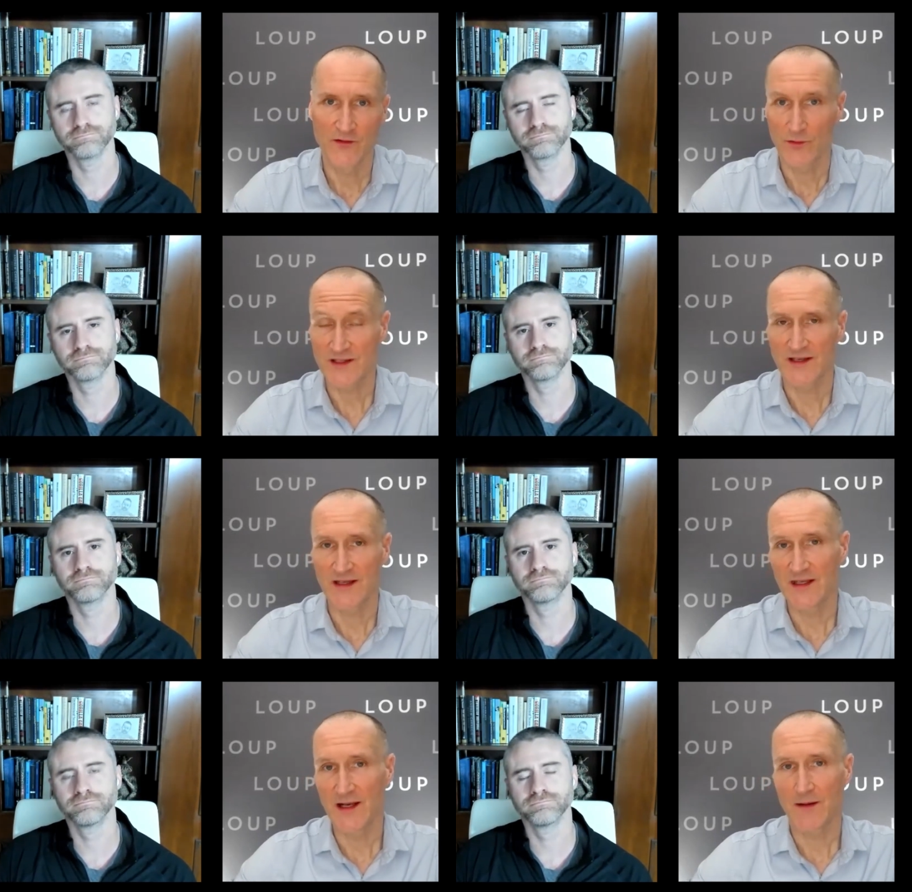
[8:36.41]
Speaker 1: So what's
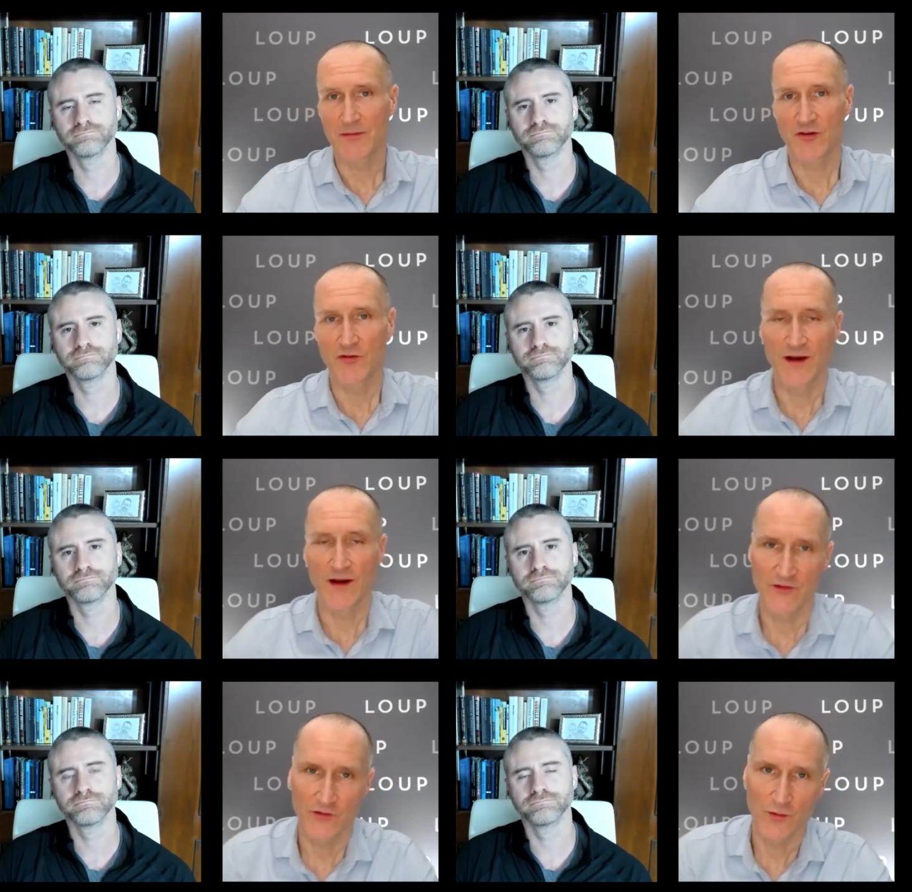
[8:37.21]
going to heat up in
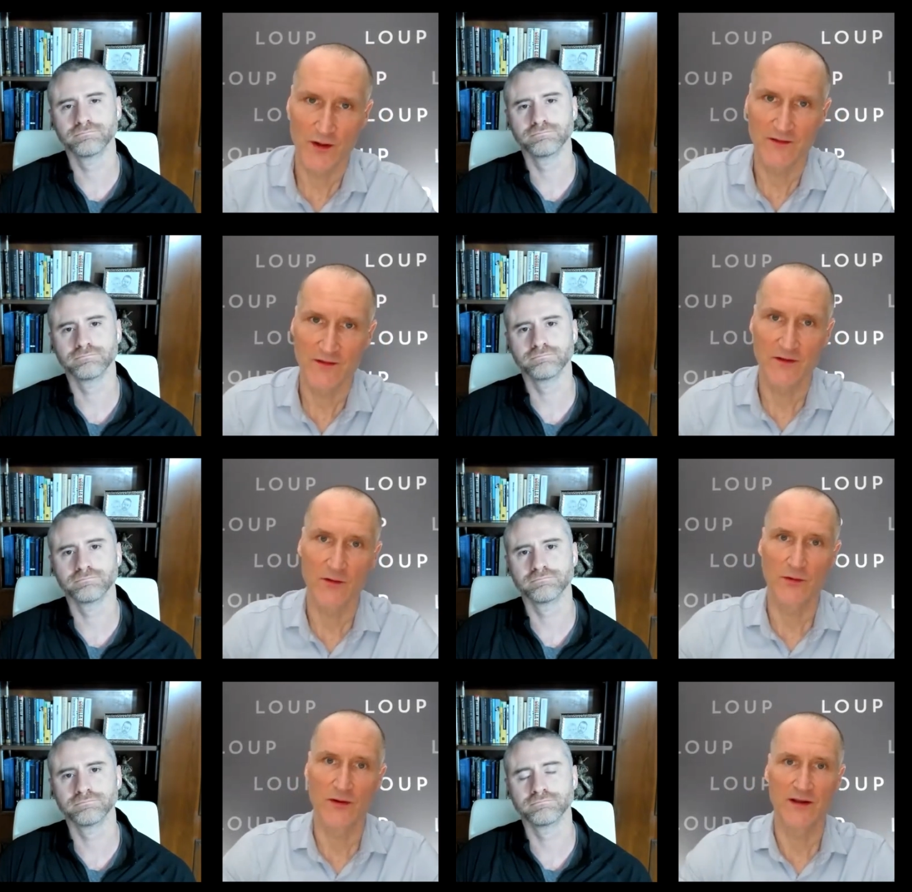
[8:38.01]

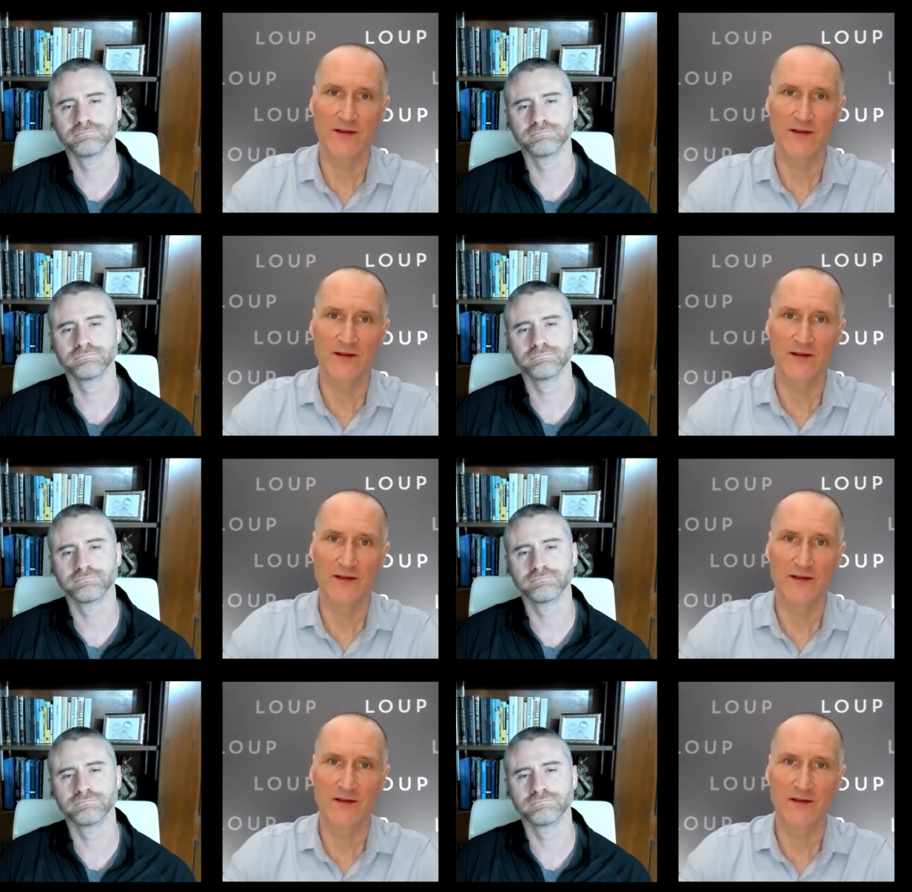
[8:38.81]
2022?